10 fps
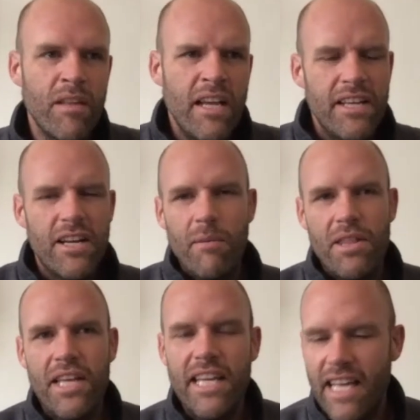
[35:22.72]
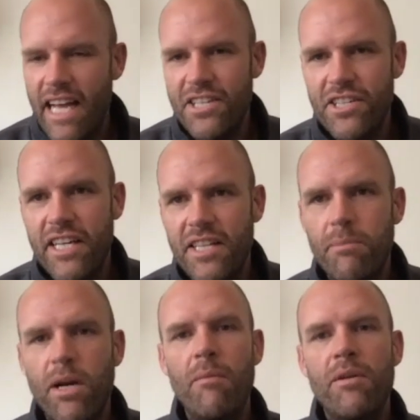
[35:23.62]
you got me thinking. Actually, at the
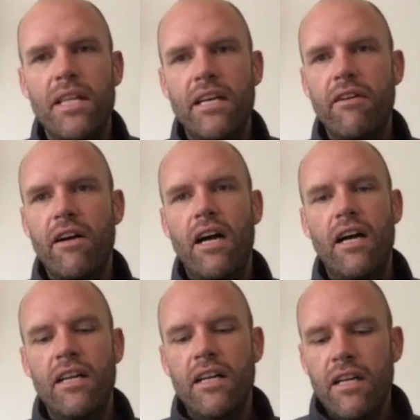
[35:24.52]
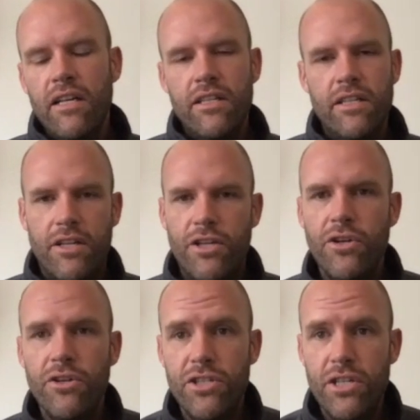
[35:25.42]
moment there are
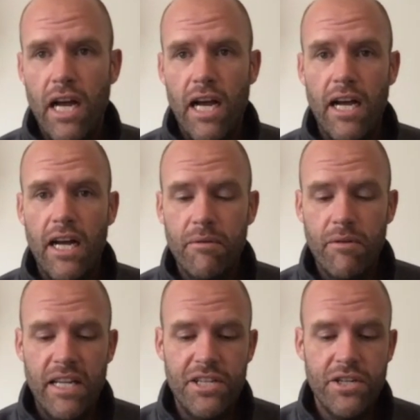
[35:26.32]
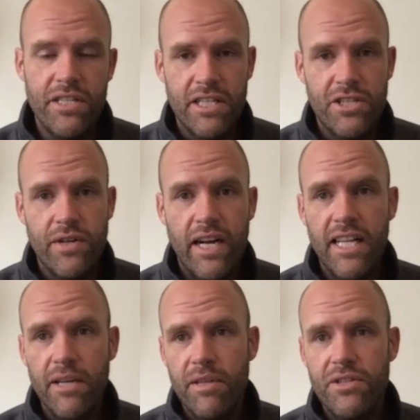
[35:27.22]
huge issues in
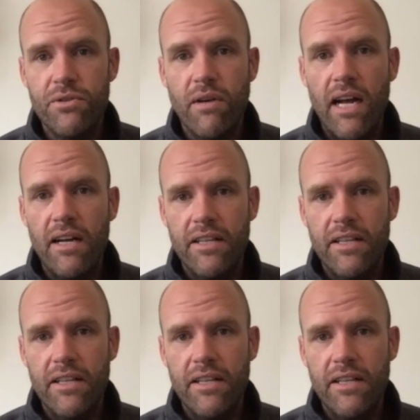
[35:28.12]
Australia with drought.